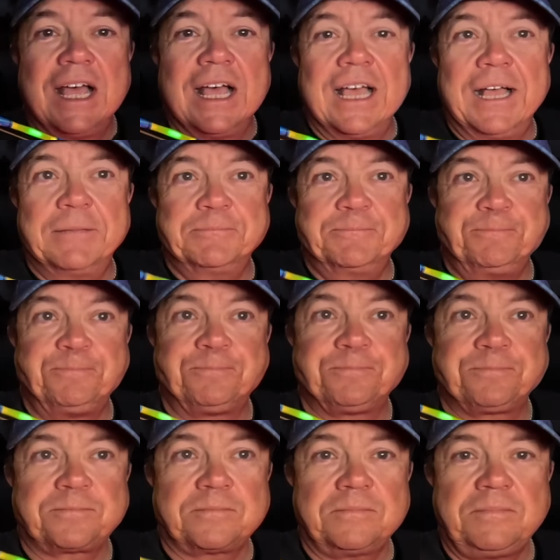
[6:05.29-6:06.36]

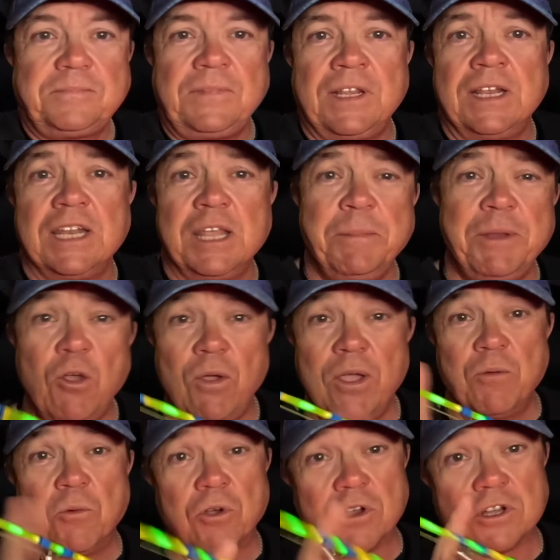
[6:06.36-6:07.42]
Let me know how
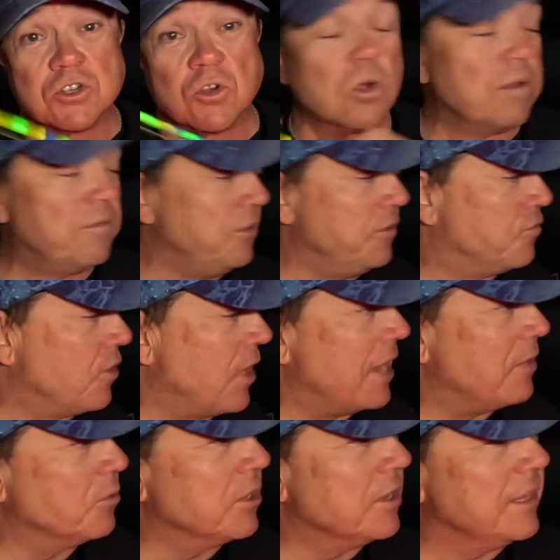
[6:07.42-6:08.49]
it works, or if you've
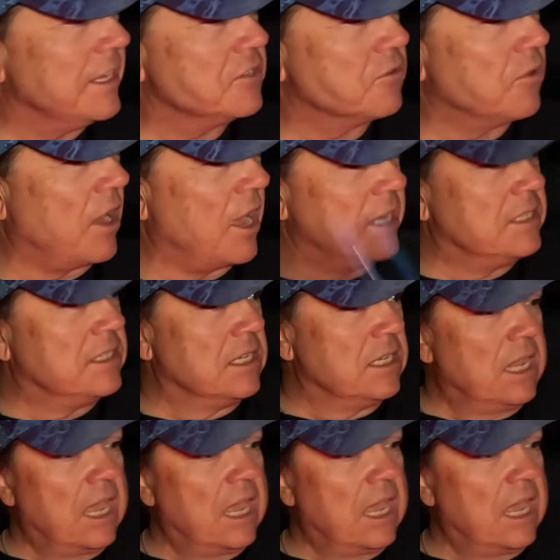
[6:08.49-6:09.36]
tried one of these rods,